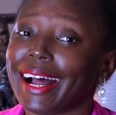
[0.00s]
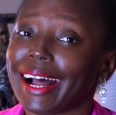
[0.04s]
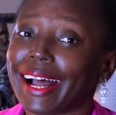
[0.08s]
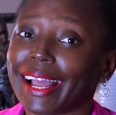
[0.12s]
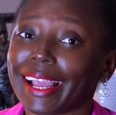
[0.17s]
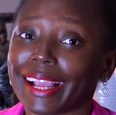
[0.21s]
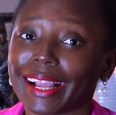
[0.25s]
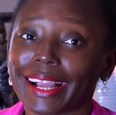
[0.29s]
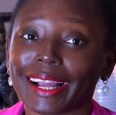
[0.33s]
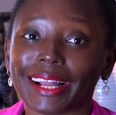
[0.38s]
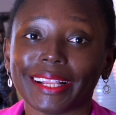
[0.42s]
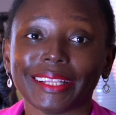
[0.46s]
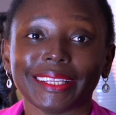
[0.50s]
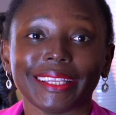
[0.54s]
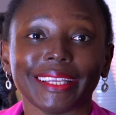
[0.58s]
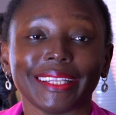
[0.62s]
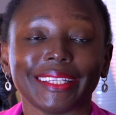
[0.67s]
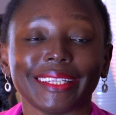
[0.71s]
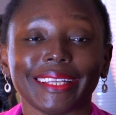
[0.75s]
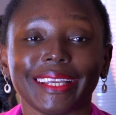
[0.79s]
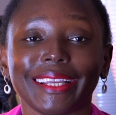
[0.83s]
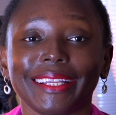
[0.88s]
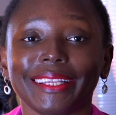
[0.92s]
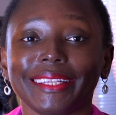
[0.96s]
I can't
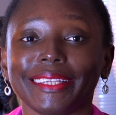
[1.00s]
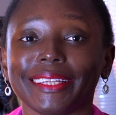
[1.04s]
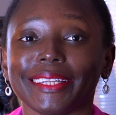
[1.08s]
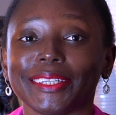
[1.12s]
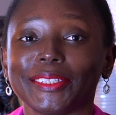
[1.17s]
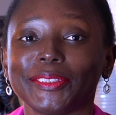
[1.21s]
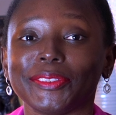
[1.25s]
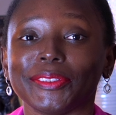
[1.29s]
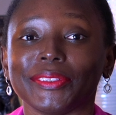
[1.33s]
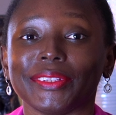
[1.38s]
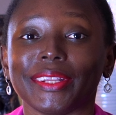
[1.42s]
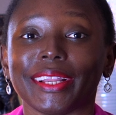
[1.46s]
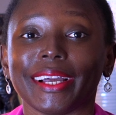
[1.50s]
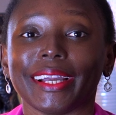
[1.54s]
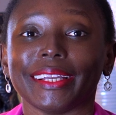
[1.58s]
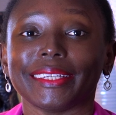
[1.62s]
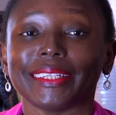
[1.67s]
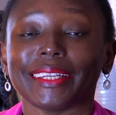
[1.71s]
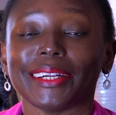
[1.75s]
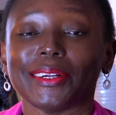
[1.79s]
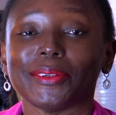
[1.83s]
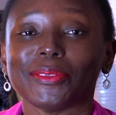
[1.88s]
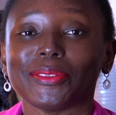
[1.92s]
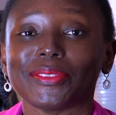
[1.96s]
get any natural light
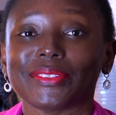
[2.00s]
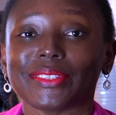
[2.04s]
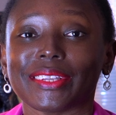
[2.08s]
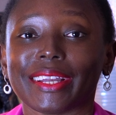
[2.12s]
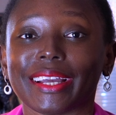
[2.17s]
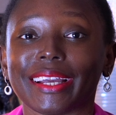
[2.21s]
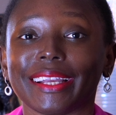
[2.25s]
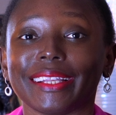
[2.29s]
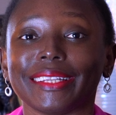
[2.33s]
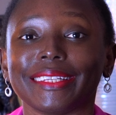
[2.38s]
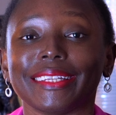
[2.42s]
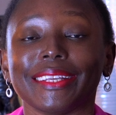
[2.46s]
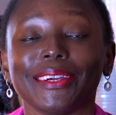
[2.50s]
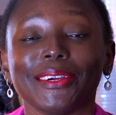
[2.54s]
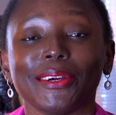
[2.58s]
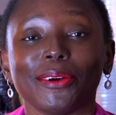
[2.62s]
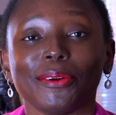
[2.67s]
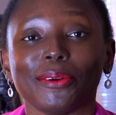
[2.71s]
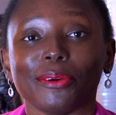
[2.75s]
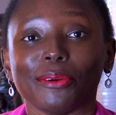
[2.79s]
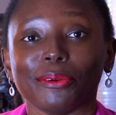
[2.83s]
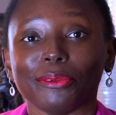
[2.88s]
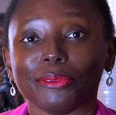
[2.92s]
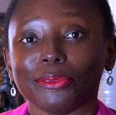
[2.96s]
outside
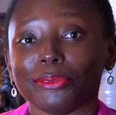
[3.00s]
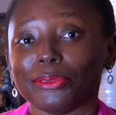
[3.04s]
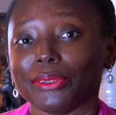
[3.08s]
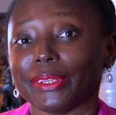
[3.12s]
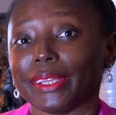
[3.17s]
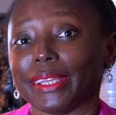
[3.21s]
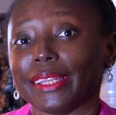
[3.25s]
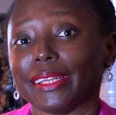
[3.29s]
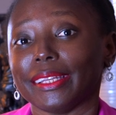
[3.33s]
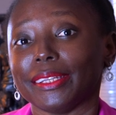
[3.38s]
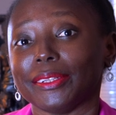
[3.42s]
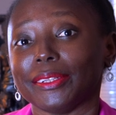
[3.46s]
or to get